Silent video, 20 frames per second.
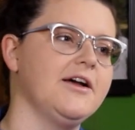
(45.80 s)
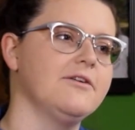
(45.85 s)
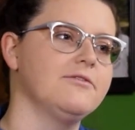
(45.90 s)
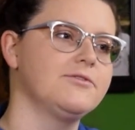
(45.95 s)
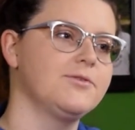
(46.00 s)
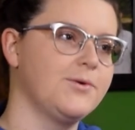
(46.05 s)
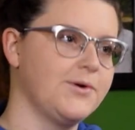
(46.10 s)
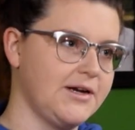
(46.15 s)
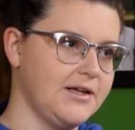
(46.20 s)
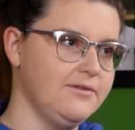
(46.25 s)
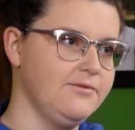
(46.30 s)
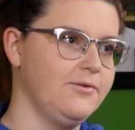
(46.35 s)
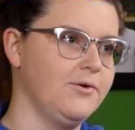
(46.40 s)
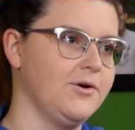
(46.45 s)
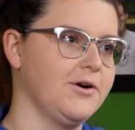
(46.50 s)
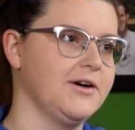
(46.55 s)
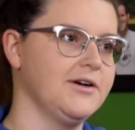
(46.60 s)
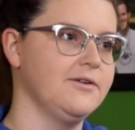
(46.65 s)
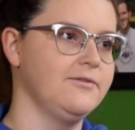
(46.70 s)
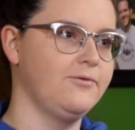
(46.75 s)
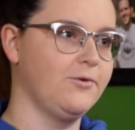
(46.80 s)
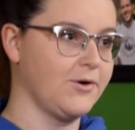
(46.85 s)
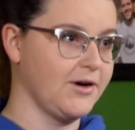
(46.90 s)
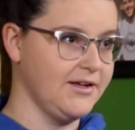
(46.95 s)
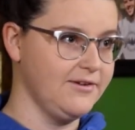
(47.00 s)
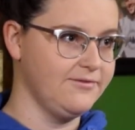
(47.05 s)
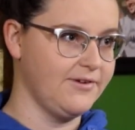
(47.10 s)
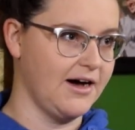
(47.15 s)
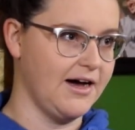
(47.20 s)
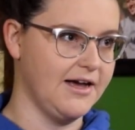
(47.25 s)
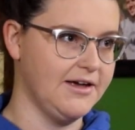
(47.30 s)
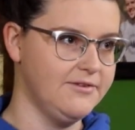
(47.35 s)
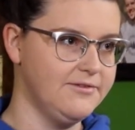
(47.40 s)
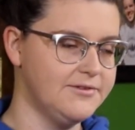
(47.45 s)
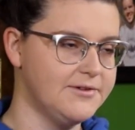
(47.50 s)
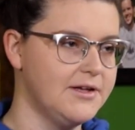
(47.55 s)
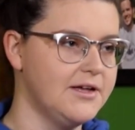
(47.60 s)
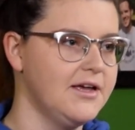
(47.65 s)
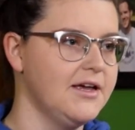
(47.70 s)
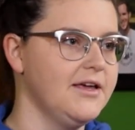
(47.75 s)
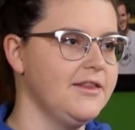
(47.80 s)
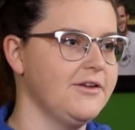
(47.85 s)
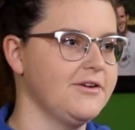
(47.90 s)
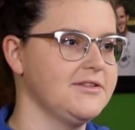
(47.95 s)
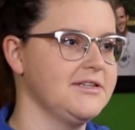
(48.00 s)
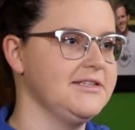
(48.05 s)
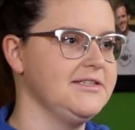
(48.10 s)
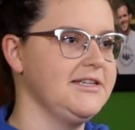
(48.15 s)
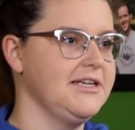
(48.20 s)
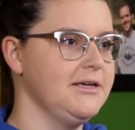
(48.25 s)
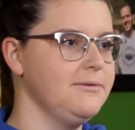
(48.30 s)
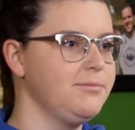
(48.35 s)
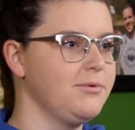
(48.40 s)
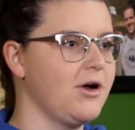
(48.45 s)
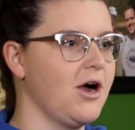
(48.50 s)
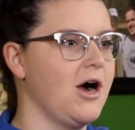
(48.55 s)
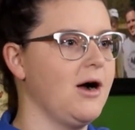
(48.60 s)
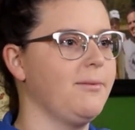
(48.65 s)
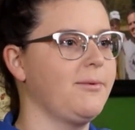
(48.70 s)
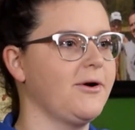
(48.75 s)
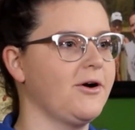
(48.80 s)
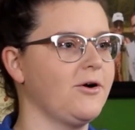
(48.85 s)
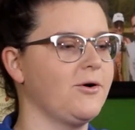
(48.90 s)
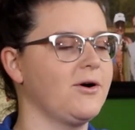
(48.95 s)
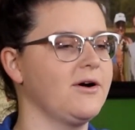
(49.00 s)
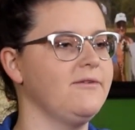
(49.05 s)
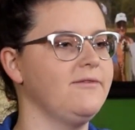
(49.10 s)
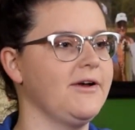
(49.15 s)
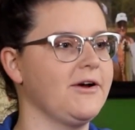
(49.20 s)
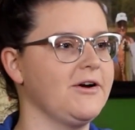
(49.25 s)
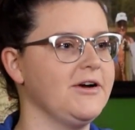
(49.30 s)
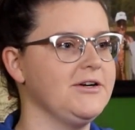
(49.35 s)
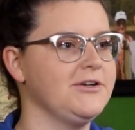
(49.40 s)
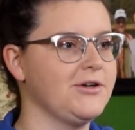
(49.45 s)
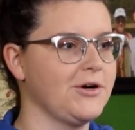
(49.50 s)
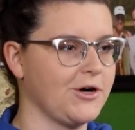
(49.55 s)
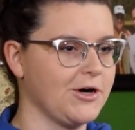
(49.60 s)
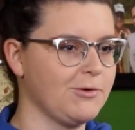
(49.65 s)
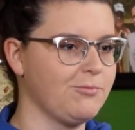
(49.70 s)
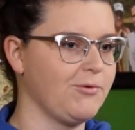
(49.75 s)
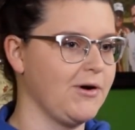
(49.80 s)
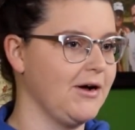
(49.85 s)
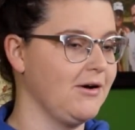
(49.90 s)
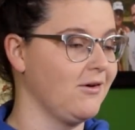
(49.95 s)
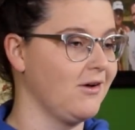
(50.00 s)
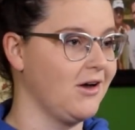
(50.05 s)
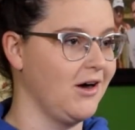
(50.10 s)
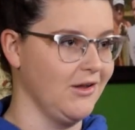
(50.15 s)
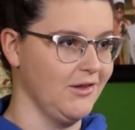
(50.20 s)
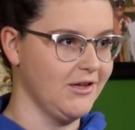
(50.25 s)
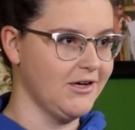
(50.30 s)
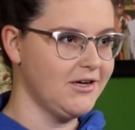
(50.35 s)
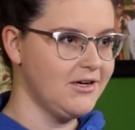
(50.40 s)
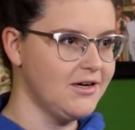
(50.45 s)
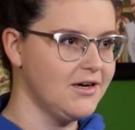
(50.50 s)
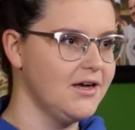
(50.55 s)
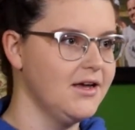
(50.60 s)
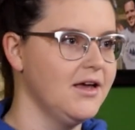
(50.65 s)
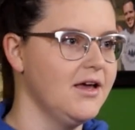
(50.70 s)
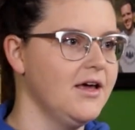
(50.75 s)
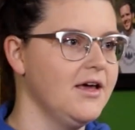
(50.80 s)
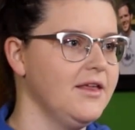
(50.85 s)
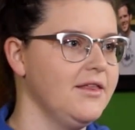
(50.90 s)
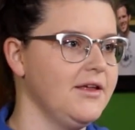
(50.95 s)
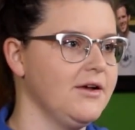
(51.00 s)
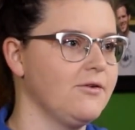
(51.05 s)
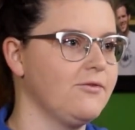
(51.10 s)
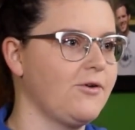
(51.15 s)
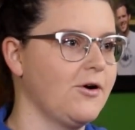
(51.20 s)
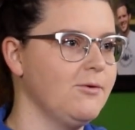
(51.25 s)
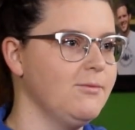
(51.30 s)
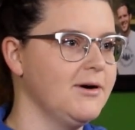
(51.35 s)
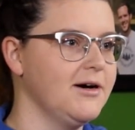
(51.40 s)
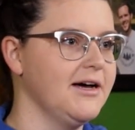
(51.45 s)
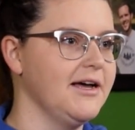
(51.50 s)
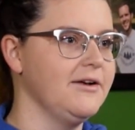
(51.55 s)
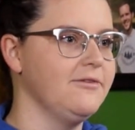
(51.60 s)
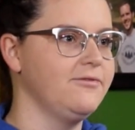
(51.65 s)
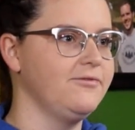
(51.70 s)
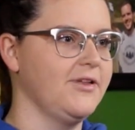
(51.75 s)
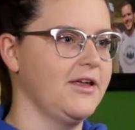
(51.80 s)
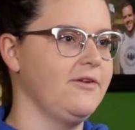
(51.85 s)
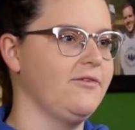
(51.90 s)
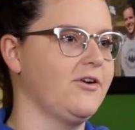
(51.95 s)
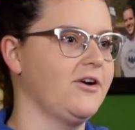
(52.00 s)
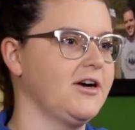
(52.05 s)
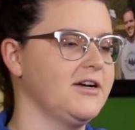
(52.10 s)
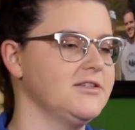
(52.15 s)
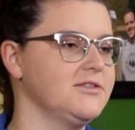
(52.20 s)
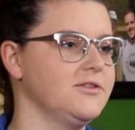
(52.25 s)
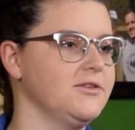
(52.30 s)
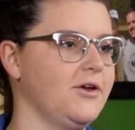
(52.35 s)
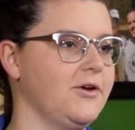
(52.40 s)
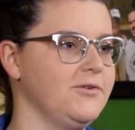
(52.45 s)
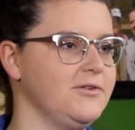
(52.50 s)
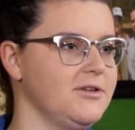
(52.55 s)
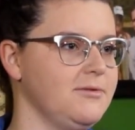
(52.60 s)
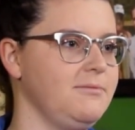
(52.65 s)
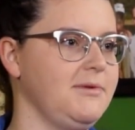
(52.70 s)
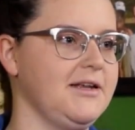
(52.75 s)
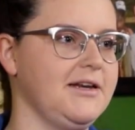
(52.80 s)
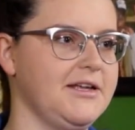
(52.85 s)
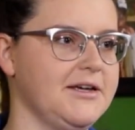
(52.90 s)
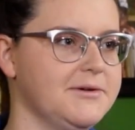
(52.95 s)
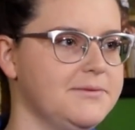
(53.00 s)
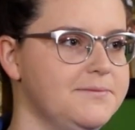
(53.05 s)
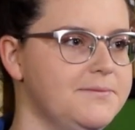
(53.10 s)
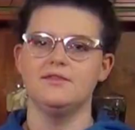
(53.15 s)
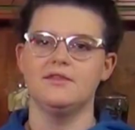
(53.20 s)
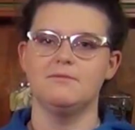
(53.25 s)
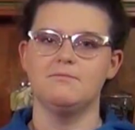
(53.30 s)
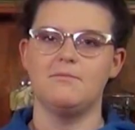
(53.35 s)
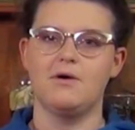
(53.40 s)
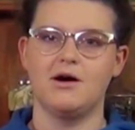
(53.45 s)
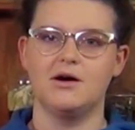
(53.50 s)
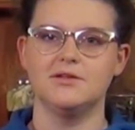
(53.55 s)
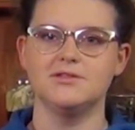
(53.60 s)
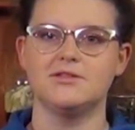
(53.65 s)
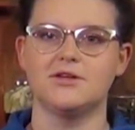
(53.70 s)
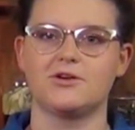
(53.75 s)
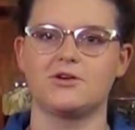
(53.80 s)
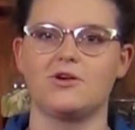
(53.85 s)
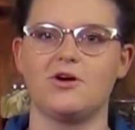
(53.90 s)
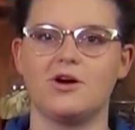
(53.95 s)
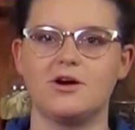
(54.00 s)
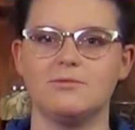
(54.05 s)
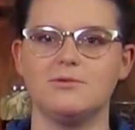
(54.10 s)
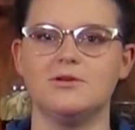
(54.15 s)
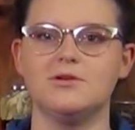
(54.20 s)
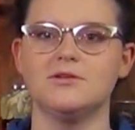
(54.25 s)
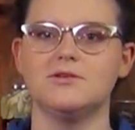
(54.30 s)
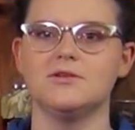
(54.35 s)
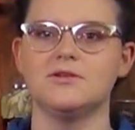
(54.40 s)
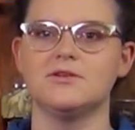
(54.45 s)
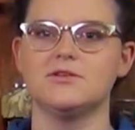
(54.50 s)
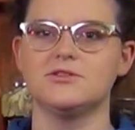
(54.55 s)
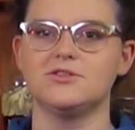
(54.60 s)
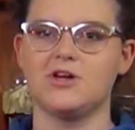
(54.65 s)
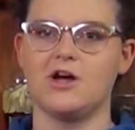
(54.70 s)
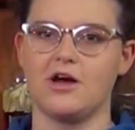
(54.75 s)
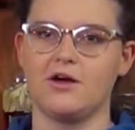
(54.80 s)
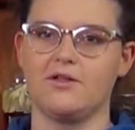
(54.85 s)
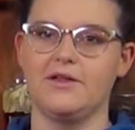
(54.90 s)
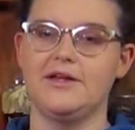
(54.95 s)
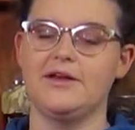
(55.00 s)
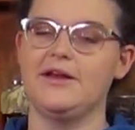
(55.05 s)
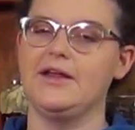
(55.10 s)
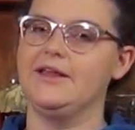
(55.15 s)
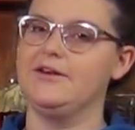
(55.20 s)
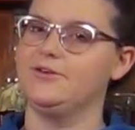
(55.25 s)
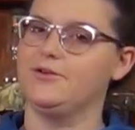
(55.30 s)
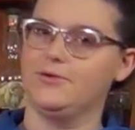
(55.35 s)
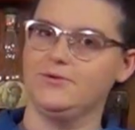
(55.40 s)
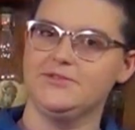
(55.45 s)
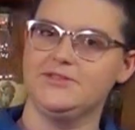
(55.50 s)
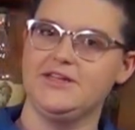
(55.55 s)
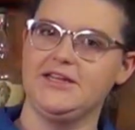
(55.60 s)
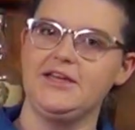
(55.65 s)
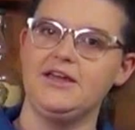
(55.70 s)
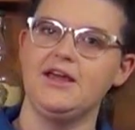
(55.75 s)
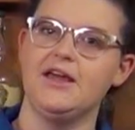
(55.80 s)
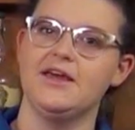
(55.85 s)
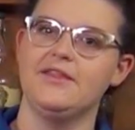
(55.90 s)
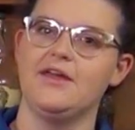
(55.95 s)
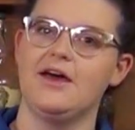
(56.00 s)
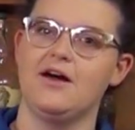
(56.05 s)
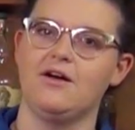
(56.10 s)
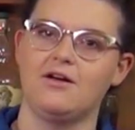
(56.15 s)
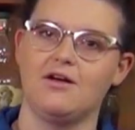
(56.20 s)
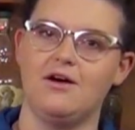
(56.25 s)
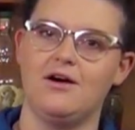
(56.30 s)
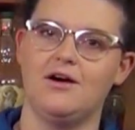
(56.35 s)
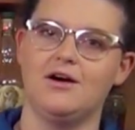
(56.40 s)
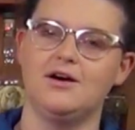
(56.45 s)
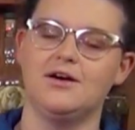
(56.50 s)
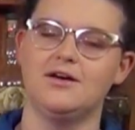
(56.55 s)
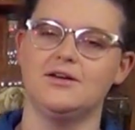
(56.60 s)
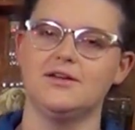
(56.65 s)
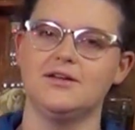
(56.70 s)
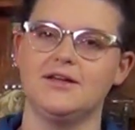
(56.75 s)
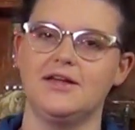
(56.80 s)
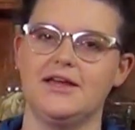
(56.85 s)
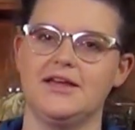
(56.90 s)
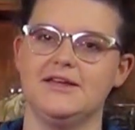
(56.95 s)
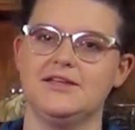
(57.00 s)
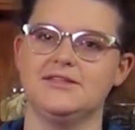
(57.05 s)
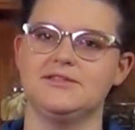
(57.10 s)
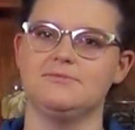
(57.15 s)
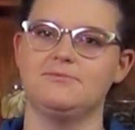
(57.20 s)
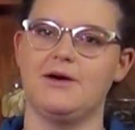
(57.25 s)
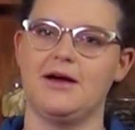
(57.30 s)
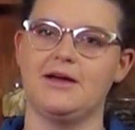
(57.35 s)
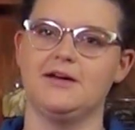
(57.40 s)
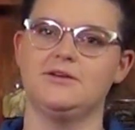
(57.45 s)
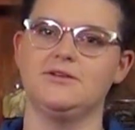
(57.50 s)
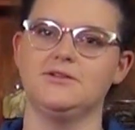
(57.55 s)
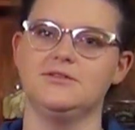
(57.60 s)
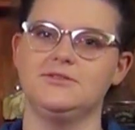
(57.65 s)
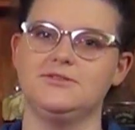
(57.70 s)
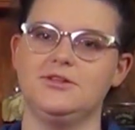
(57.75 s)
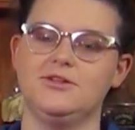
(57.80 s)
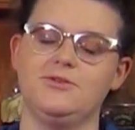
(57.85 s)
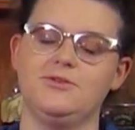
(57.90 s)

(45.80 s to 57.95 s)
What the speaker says: of 24 to 45. There's a deep copper or a very dark brown color. The aroma and flavor is low to medium. The malts are caramel, chocolate, and toasty, and the alcohol is mild to